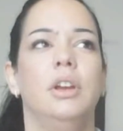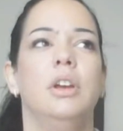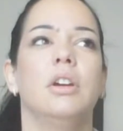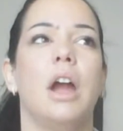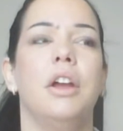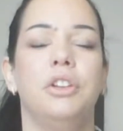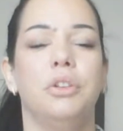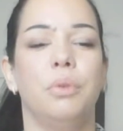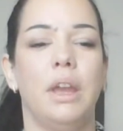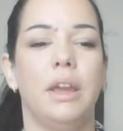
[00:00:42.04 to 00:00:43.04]
Hire
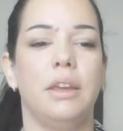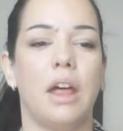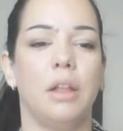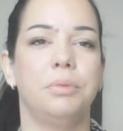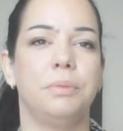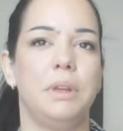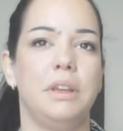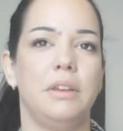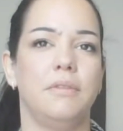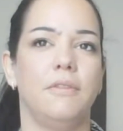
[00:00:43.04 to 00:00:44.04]
UA helped
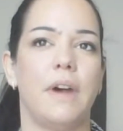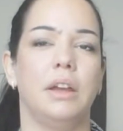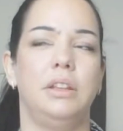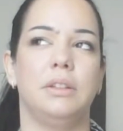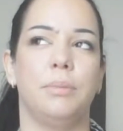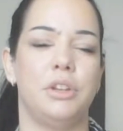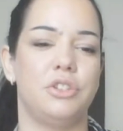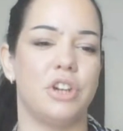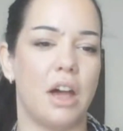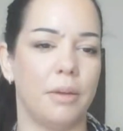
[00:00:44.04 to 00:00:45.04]
me find my
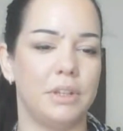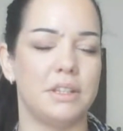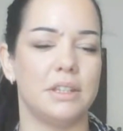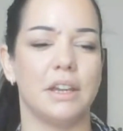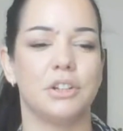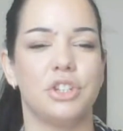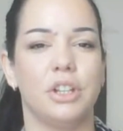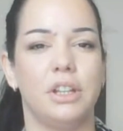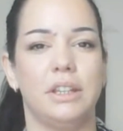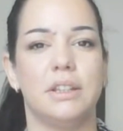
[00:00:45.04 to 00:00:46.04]
job. This is
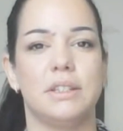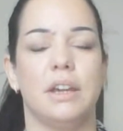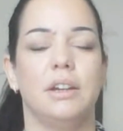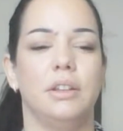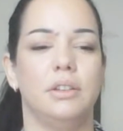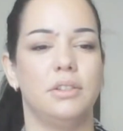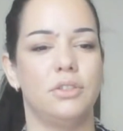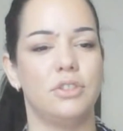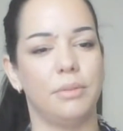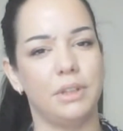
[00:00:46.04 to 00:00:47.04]
actually the second
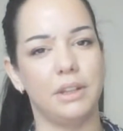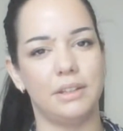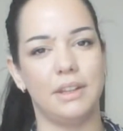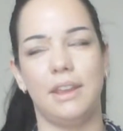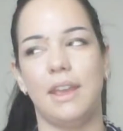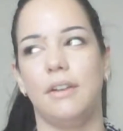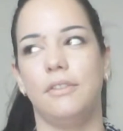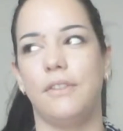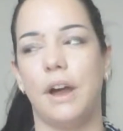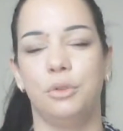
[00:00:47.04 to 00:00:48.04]
job that they have
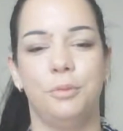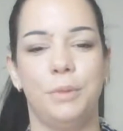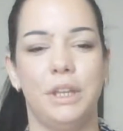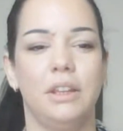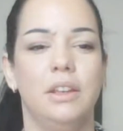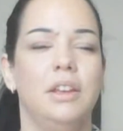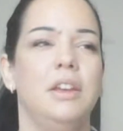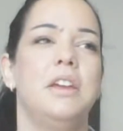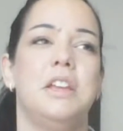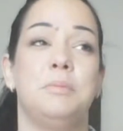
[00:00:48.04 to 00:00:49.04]
found me.
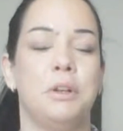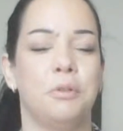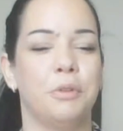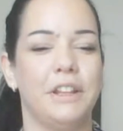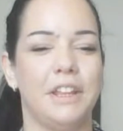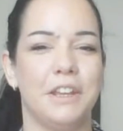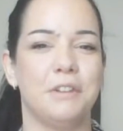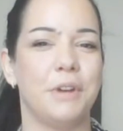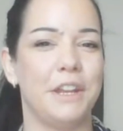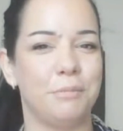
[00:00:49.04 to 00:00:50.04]
It's been a really
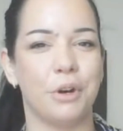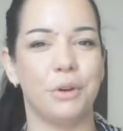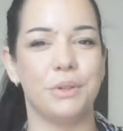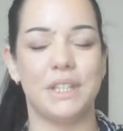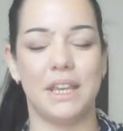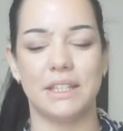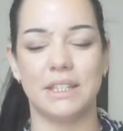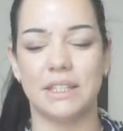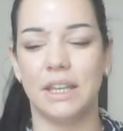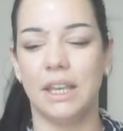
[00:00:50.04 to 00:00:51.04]
great
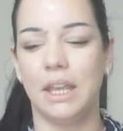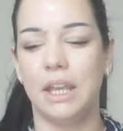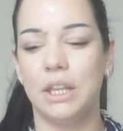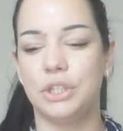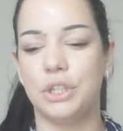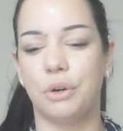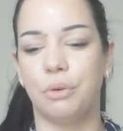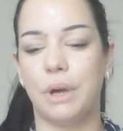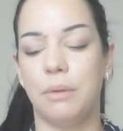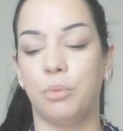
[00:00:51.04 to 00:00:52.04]
process.
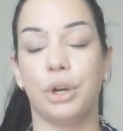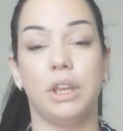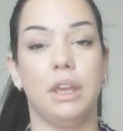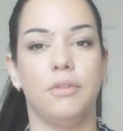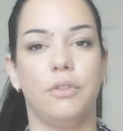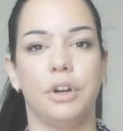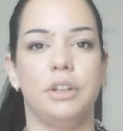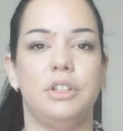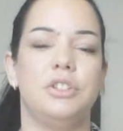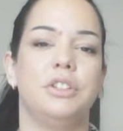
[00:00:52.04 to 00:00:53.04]
So I'm working for
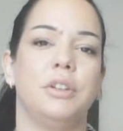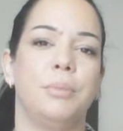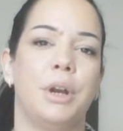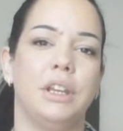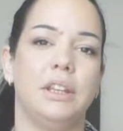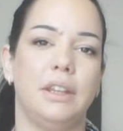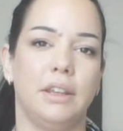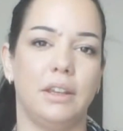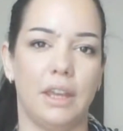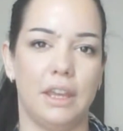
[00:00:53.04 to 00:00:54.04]
a digital
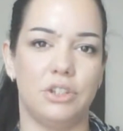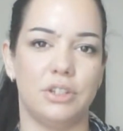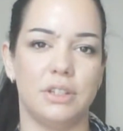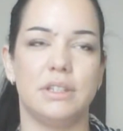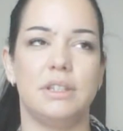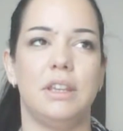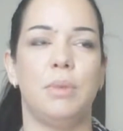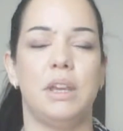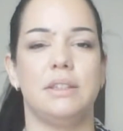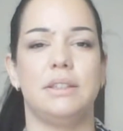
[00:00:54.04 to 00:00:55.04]
marketing agency
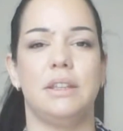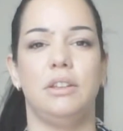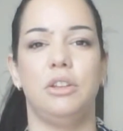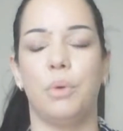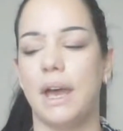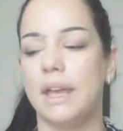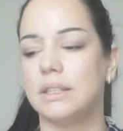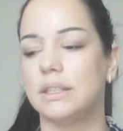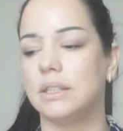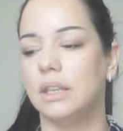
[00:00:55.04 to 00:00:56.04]
based in US,